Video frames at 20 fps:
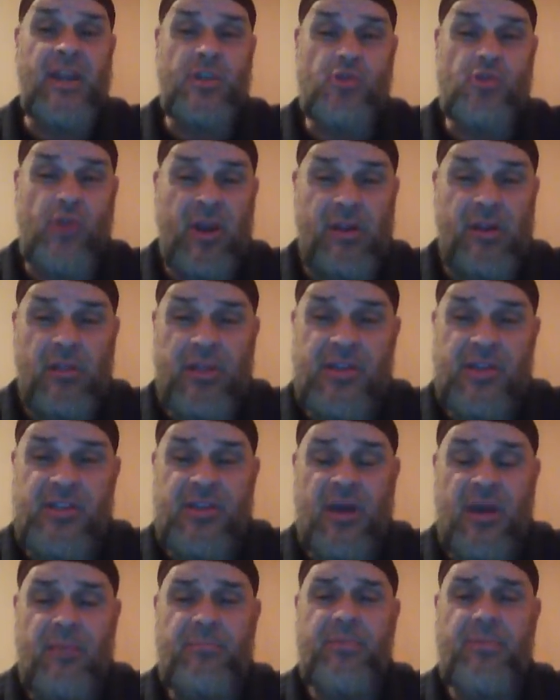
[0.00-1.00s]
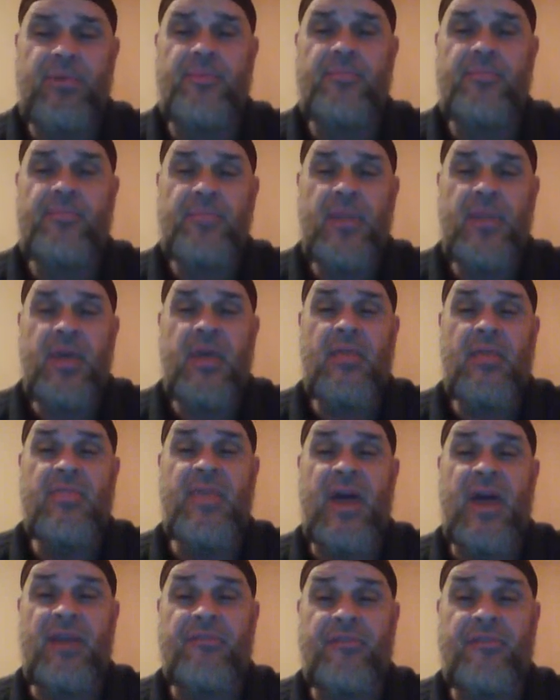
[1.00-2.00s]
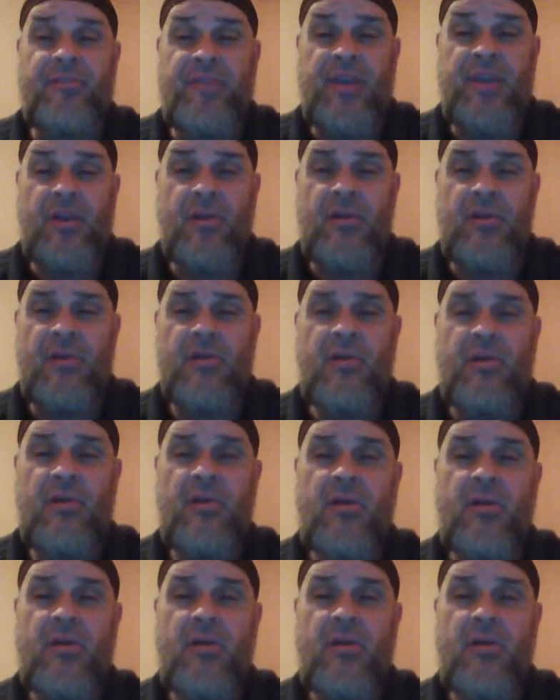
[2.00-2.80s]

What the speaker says: adrenaline dump, that fear.